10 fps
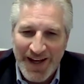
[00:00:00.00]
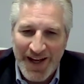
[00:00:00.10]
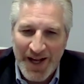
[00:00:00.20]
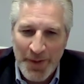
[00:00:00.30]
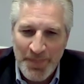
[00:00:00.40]

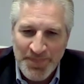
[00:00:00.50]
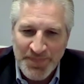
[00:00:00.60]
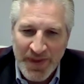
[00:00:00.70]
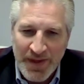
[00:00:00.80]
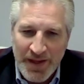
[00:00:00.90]

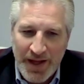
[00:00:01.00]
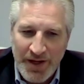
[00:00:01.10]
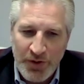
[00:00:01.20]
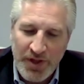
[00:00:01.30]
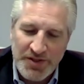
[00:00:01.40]
I
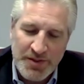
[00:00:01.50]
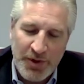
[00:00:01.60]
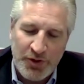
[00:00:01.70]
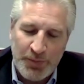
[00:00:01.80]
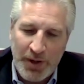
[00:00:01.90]
know that some
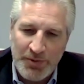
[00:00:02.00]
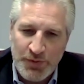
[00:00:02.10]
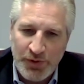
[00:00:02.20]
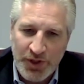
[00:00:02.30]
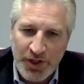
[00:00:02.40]
other departments
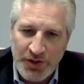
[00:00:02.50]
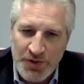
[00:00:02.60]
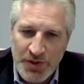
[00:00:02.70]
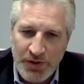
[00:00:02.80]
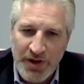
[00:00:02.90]
were looking at
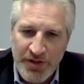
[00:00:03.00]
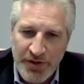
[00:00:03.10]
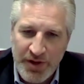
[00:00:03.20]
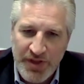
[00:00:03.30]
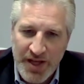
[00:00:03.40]
those. They're around
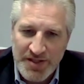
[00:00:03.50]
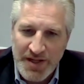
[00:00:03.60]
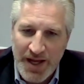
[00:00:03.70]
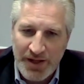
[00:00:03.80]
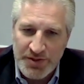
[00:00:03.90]

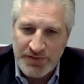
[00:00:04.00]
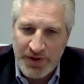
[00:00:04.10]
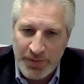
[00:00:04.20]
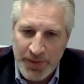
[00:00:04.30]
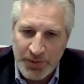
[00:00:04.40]
$30,000, if
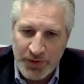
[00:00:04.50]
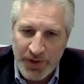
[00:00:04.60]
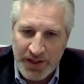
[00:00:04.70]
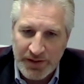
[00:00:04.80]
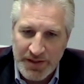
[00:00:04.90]
I remember
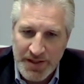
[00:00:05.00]
correctly.